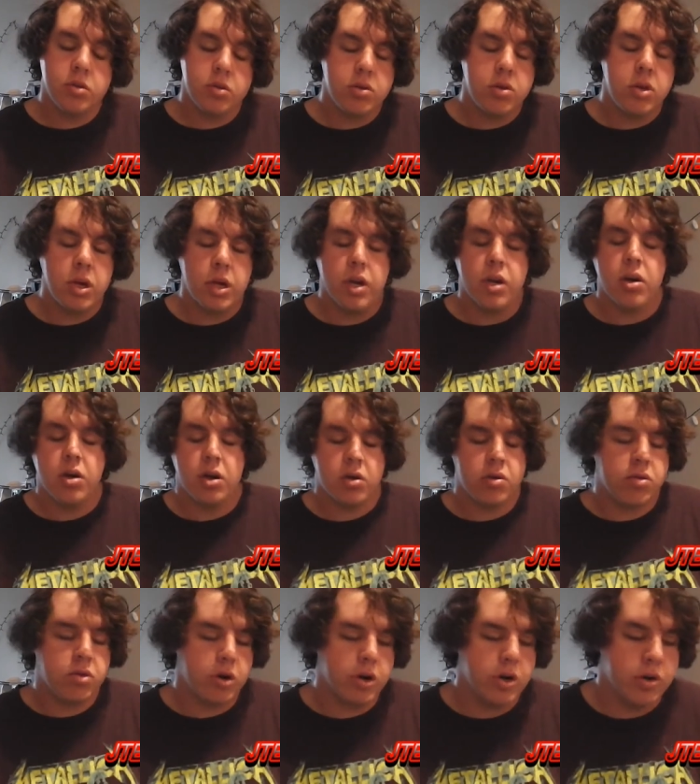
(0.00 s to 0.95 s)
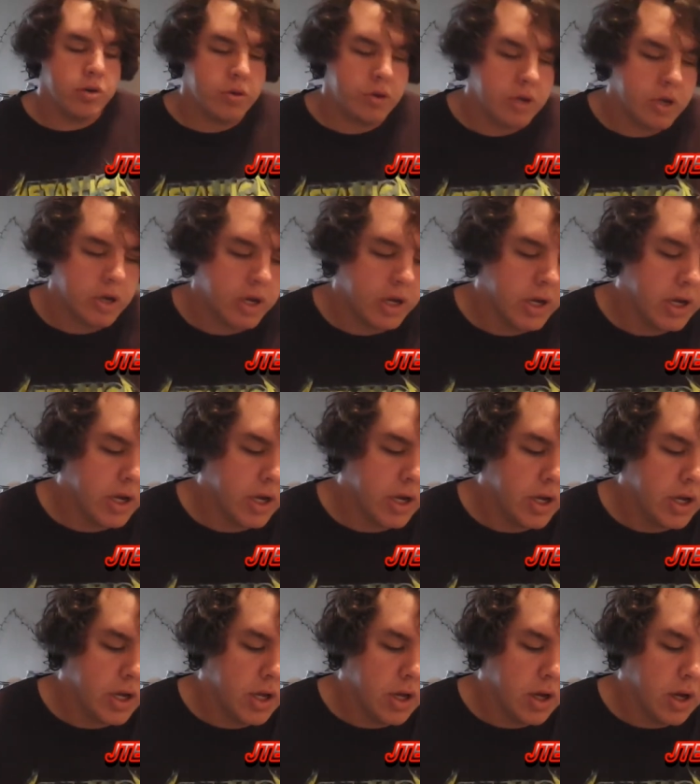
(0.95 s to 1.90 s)
yeah, on Crowz,
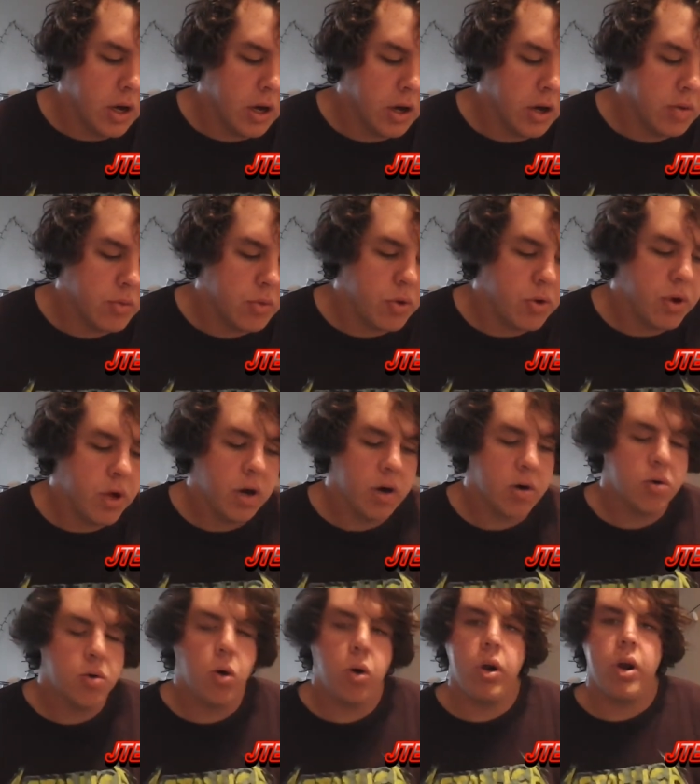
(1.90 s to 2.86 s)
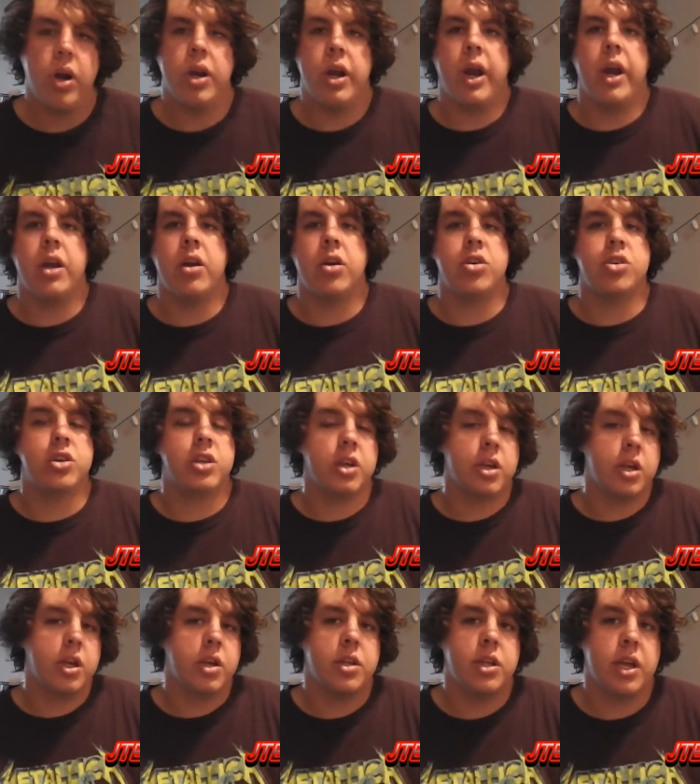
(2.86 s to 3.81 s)
um, you hear Corey and Anders
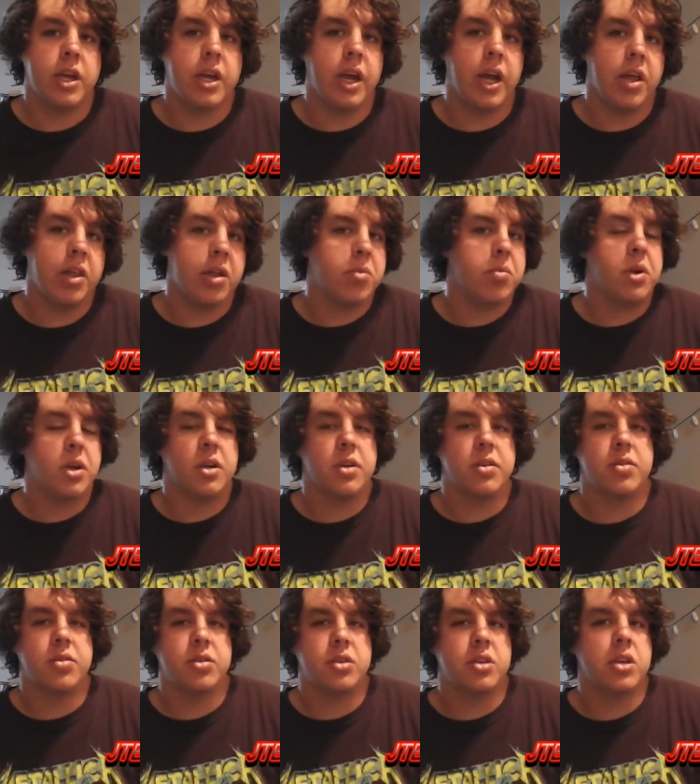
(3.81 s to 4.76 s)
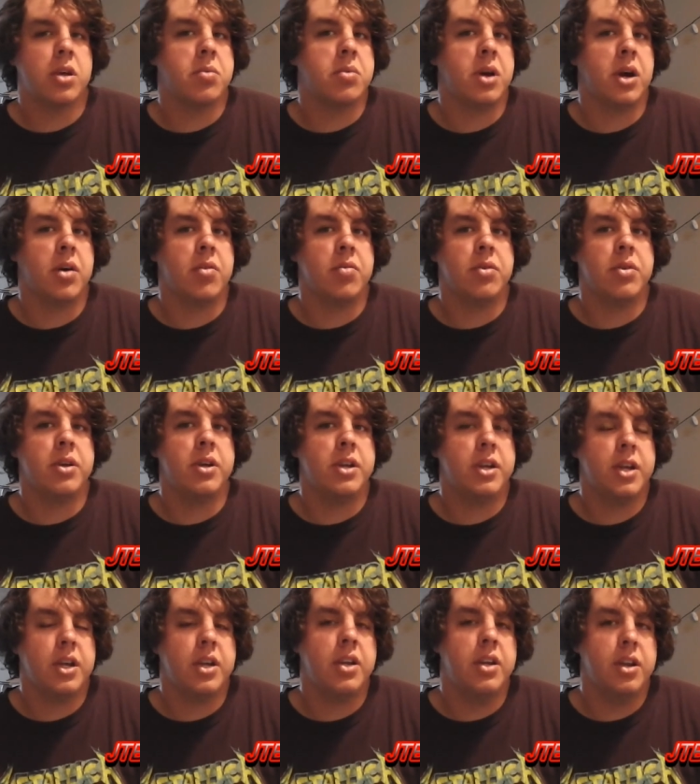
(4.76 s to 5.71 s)
singing together because Slipknot really
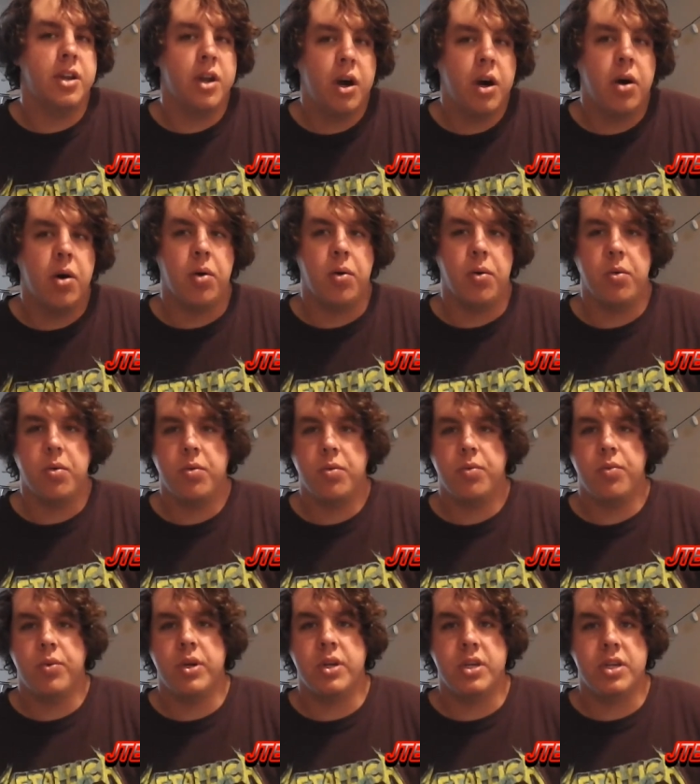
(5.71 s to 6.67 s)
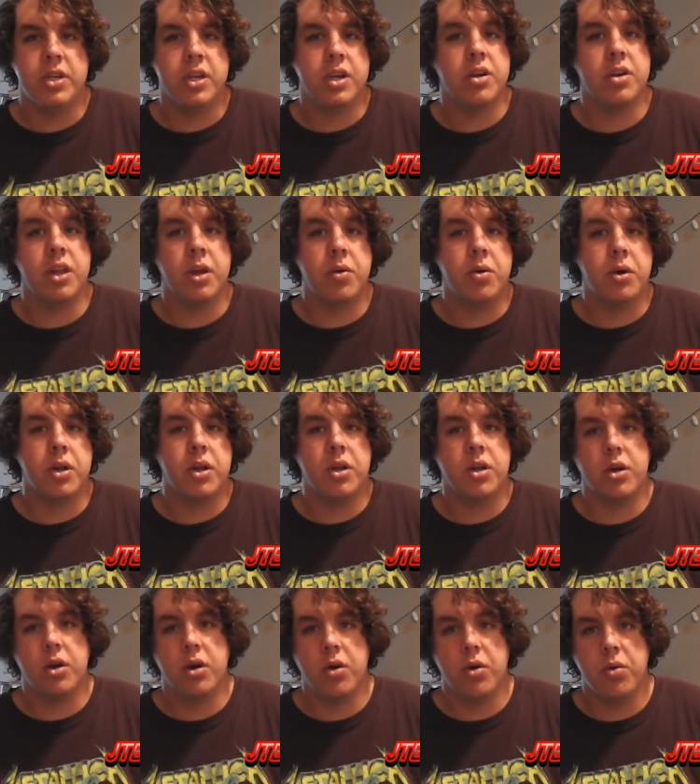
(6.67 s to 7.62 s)
didn't know which singer they wanted to
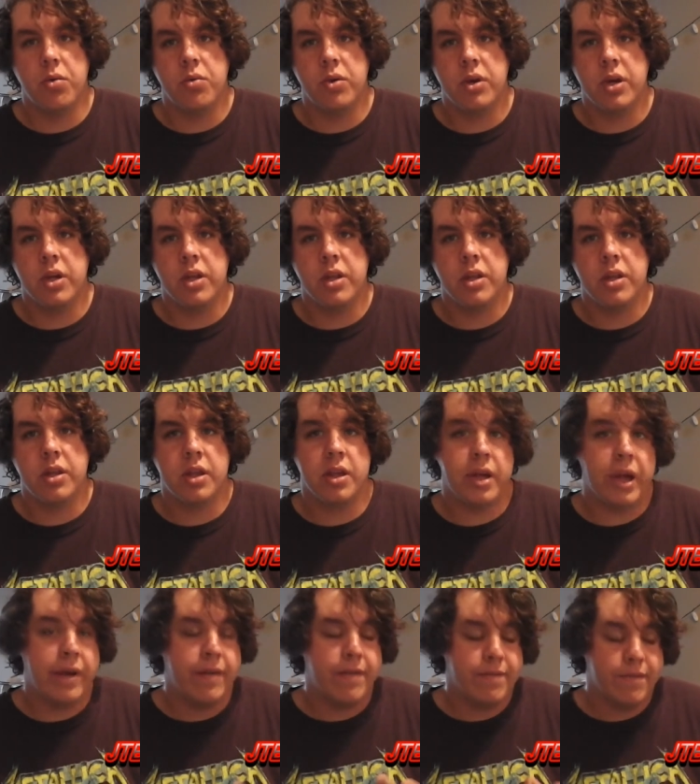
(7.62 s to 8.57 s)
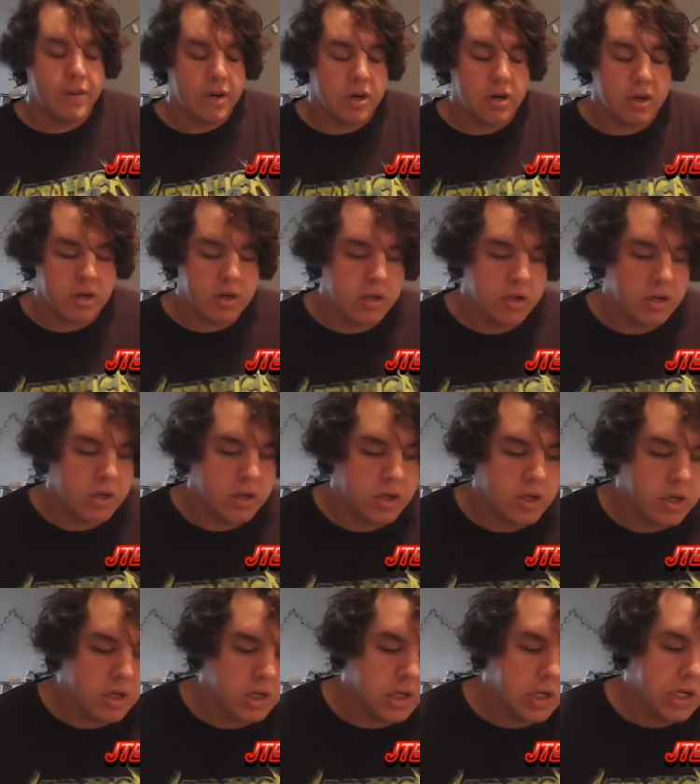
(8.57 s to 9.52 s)
go with at first.
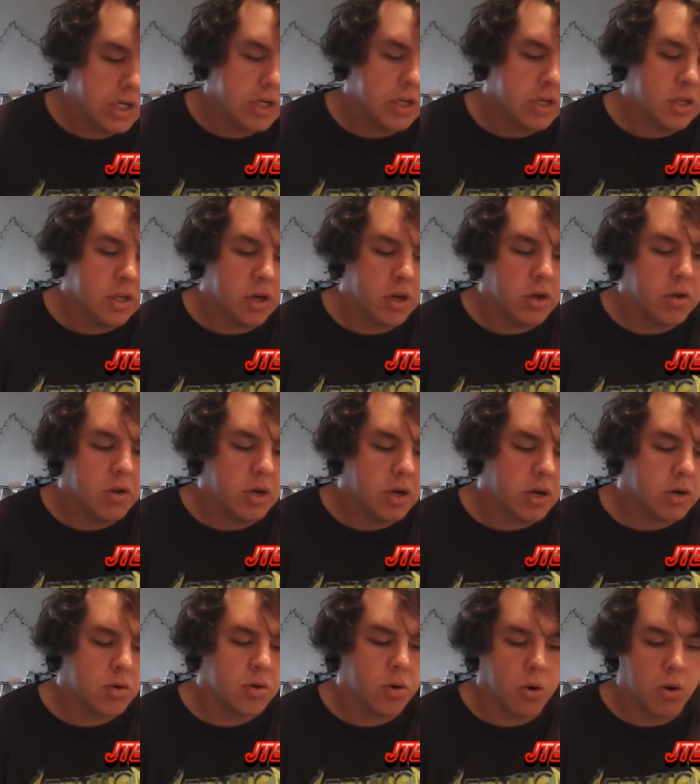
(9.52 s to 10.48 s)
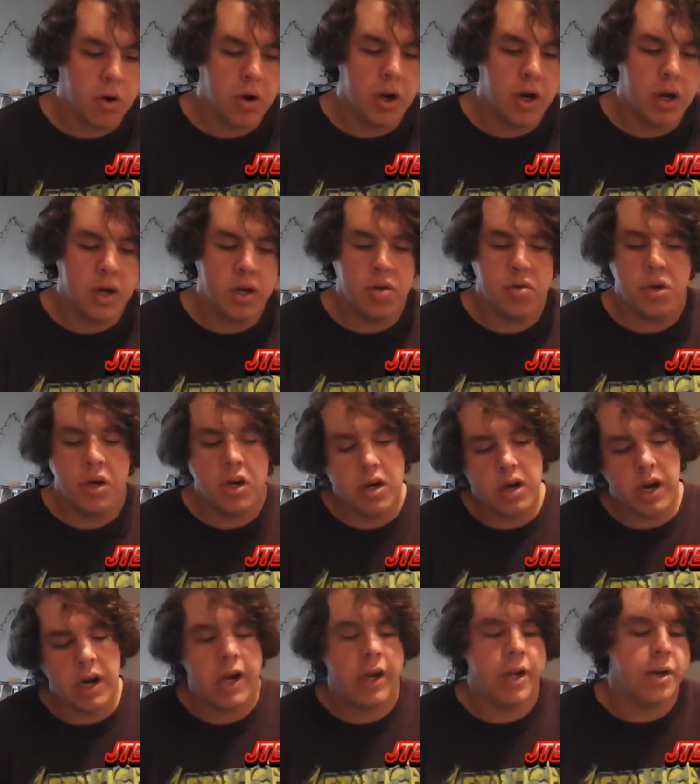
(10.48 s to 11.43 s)
So you hear Corey and you hear
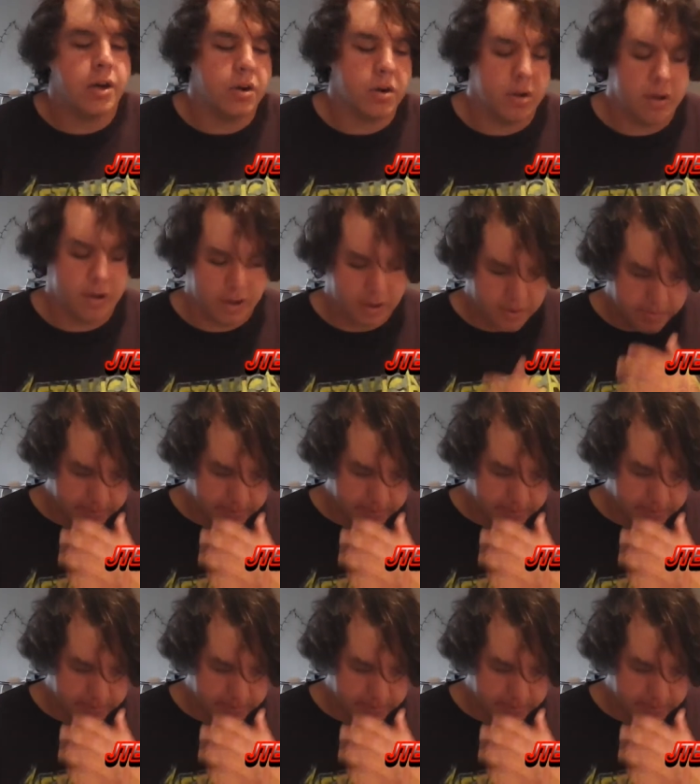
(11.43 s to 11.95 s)
Anders.